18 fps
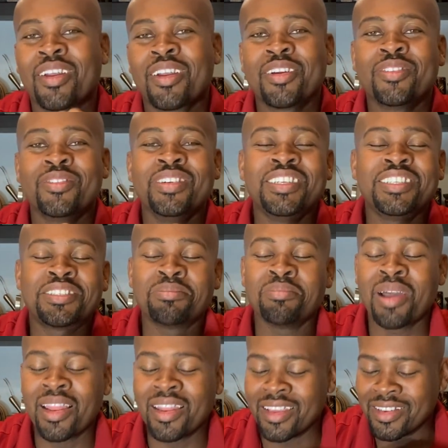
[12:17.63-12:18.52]

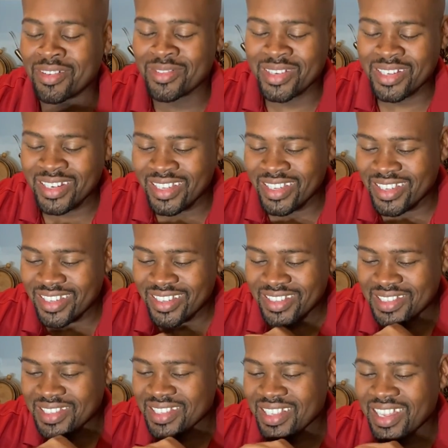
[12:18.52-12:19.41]
re-smelling really
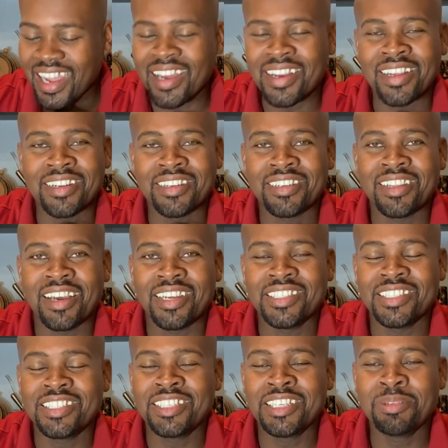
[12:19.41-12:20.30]
had a
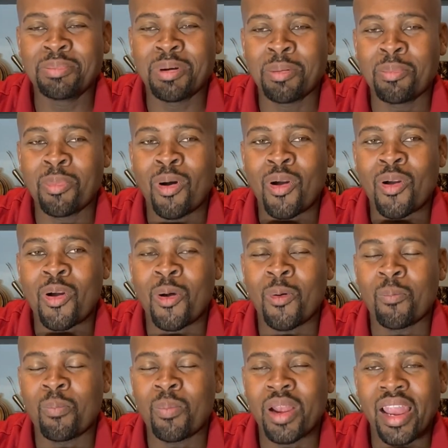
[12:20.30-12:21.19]
deeper, more
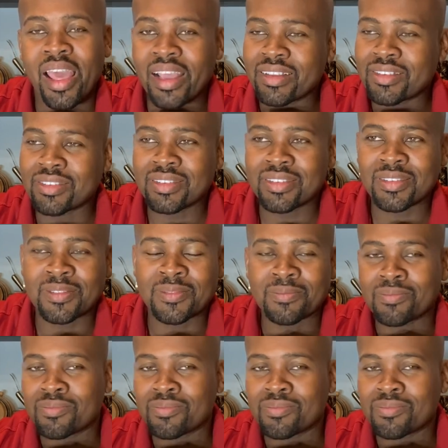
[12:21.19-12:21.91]
complex